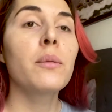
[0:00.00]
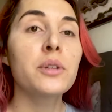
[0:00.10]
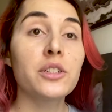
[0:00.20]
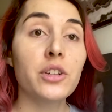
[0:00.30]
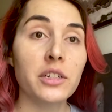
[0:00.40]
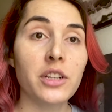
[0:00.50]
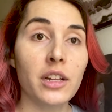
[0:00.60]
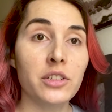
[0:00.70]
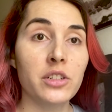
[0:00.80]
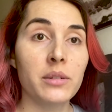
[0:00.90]
I'm gonna try
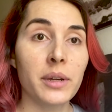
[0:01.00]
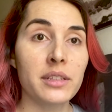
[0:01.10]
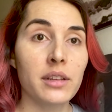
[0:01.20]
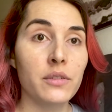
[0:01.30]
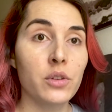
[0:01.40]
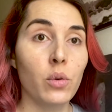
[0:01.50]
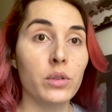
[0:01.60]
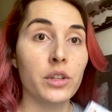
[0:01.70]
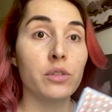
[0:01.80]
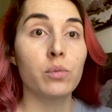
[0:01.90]
challenging myself to
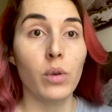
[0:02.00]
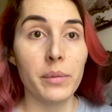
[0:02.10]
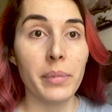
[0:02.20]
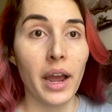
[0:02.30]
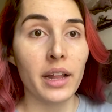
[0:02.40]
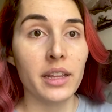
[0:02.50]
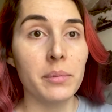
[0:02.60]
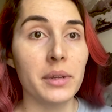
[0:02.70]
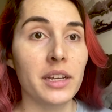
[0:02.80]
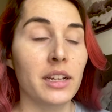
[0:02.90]
only use one
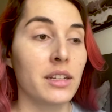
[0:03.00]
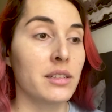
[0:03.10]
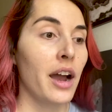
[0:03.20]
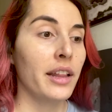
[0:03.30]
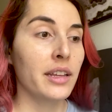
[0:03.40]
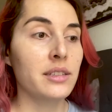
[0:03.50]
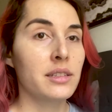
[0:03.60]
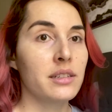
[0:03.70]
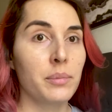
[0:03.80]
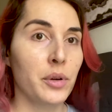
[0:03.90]
palette because I like to
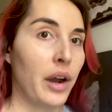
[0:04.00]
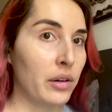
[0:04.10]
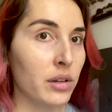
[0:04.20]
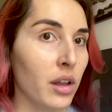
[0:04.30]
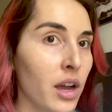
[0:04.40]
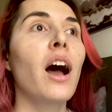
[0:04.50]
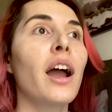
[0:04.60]
skip around a lot.